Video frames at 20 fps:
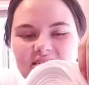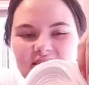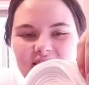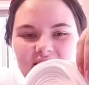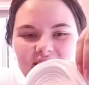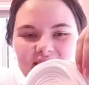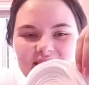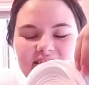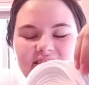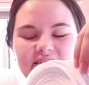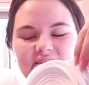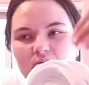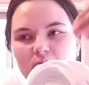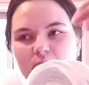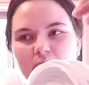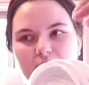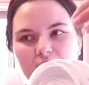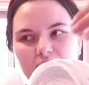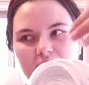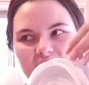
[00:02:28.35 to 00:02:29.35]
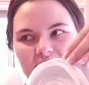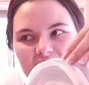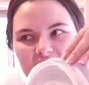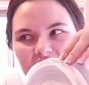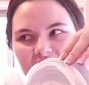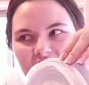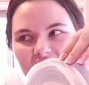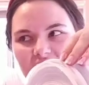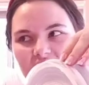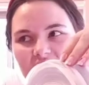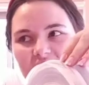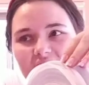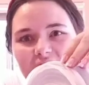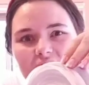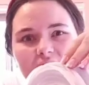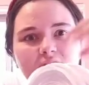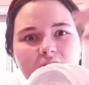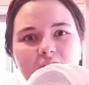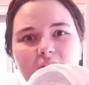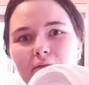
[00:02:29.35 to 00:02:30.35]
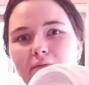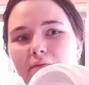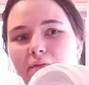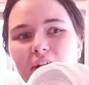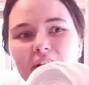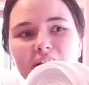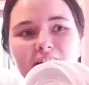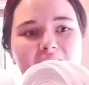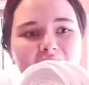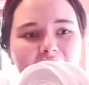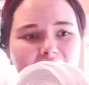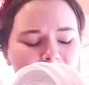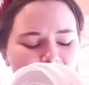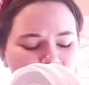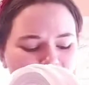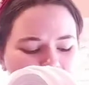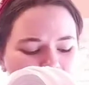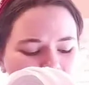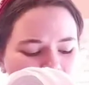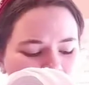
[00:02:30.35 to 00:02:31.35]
like steel boning. I could not find any.